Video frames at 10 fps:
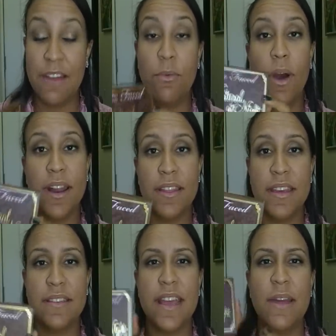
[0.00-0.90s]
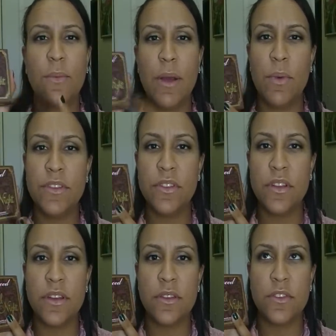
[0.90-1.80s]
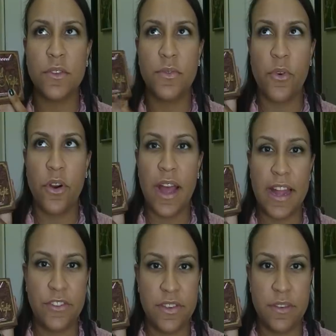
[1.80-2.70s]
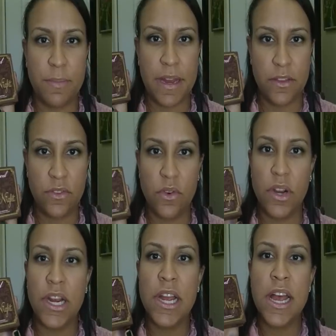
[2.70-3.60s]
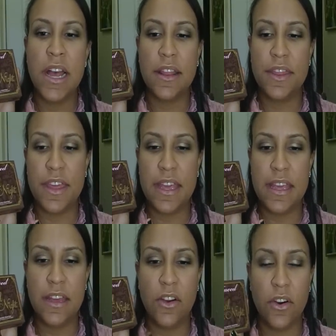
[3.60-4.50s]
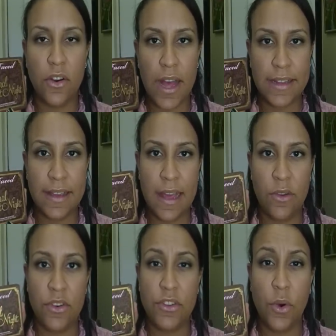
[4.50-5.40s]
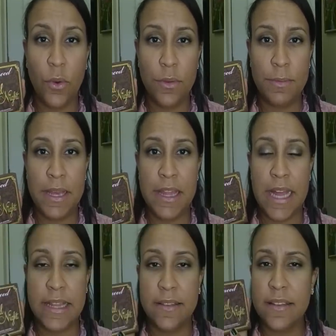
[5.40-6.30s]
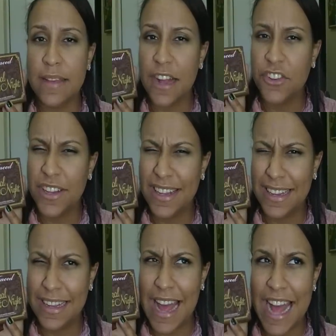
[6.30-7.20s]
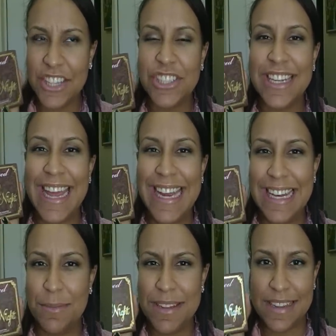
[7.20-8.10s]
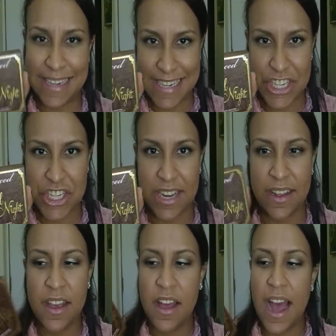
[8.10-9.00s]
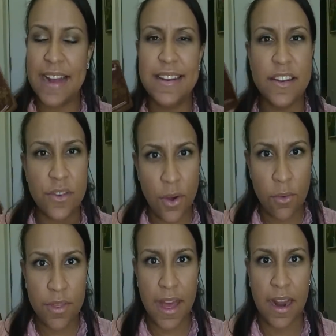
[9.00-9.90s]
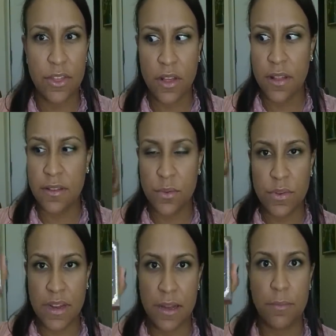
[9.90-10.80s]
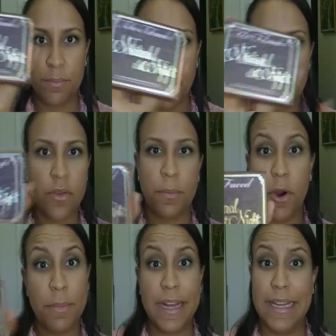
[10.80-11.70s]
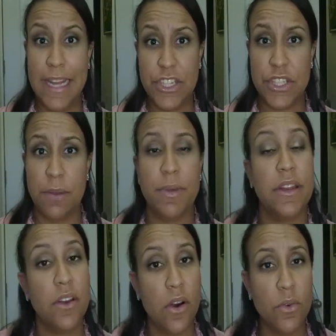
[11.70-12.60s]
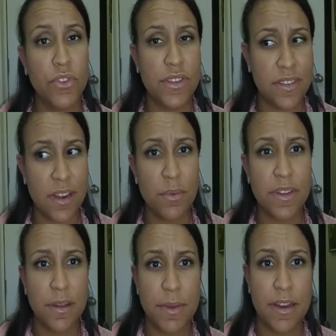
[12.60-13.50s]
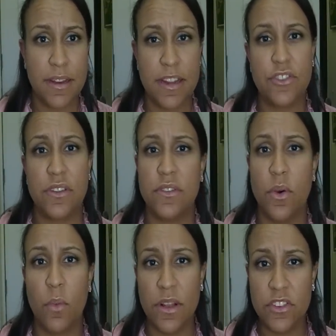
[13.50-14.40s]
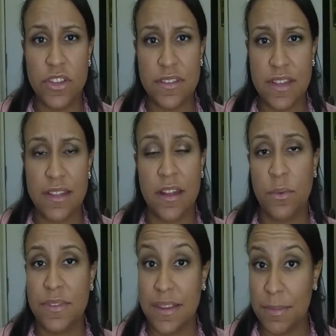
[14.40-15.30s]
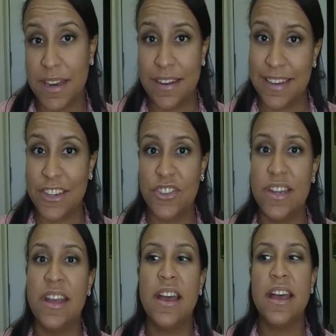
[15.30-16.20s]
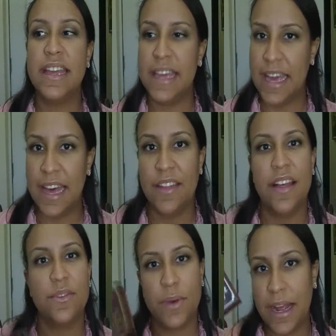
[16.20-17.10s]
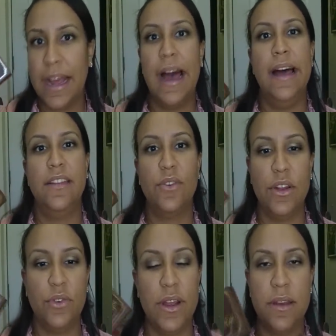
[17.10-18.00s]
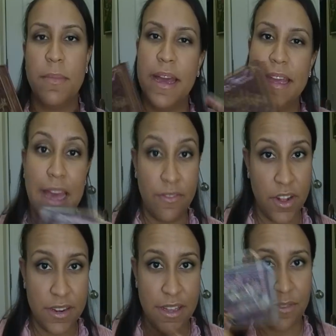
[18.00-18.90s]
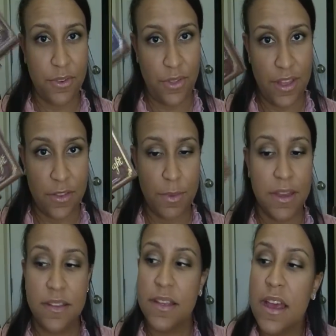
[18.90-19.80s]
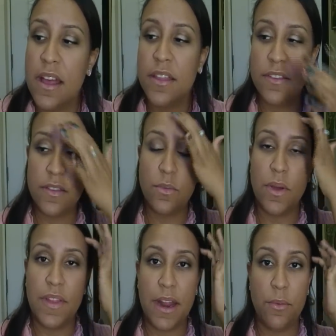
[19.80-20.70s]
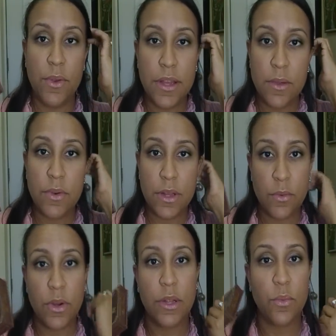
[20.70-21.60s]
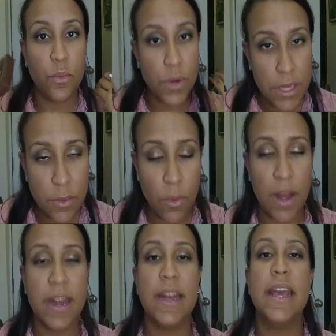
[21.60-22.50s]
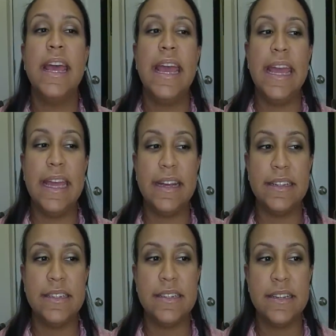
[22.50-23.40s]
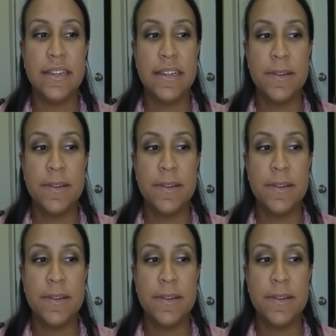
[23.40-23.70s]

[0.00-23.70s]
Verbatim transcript: and I've wanted this and when I went to the Sephora at JCPenney store, the girl at the counter told me that this is actually, actually a limited edition. I didn't know that. I thought that this was like part of their permanent collection, but no, she said it was a limited edition. So once she said that it was limited edition, yeah, that's what I got. So I traded my Kat Von D for this because this is one that I really really, really, really, really wanted and